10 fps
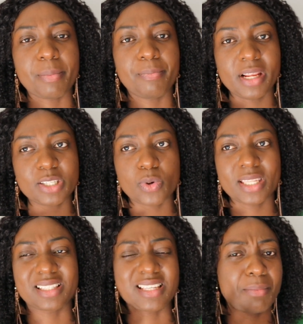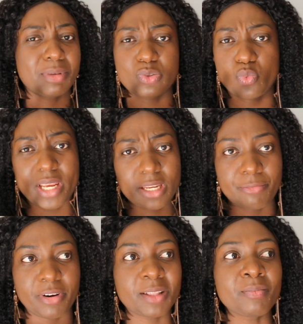a place where the time is way
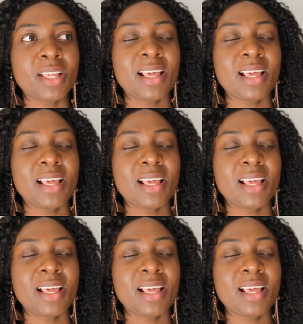different.